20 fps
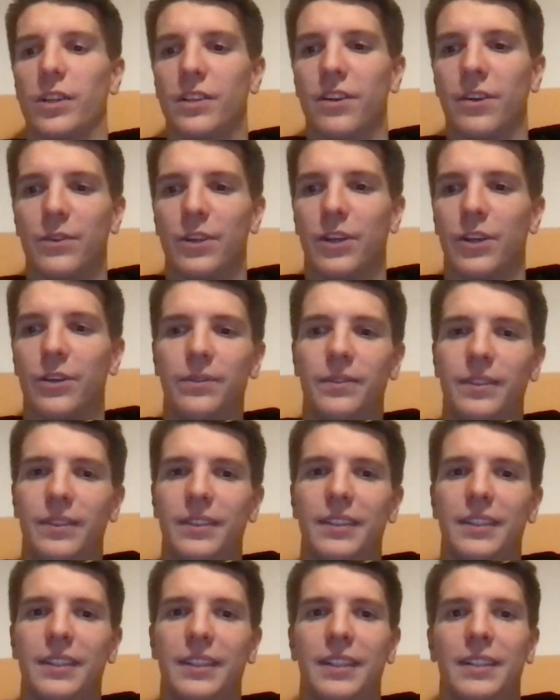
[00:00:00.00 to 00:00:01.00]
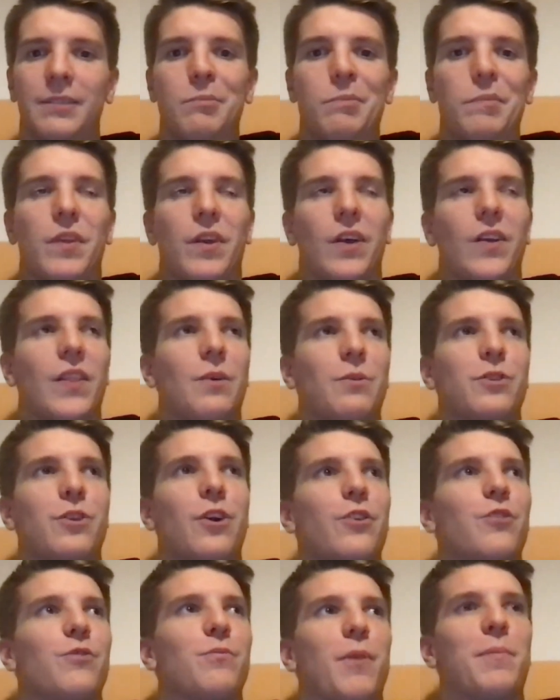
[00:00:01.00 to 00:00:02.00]
you don't know. And that was
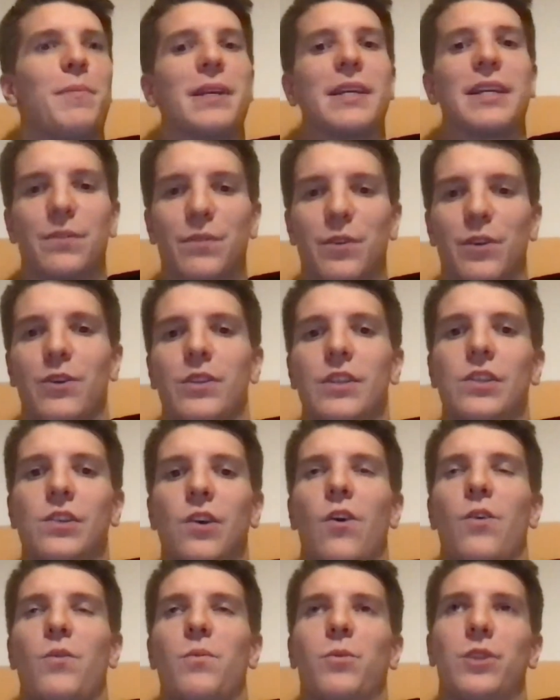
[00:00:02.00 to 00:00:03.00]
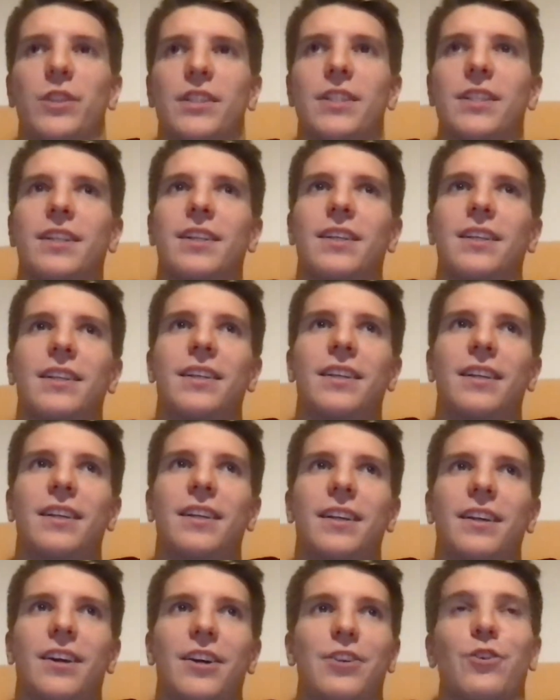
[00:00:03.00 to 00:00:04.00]
kind of my biggest fear at the time, was
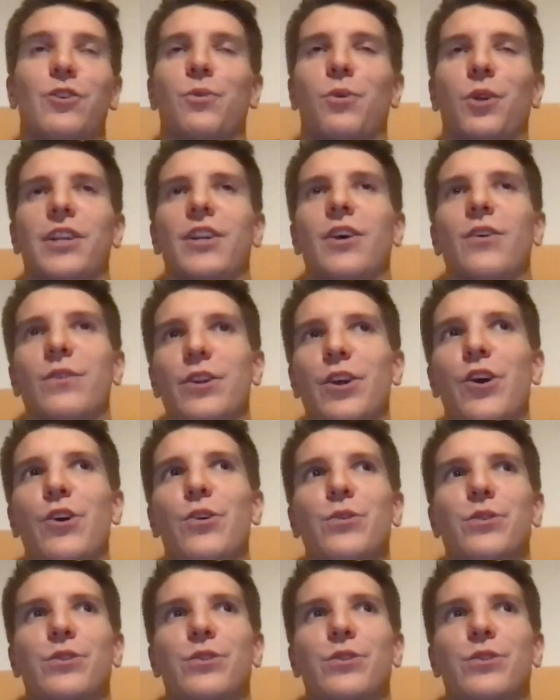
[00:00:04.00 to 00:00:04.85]
I don't know what I don't know.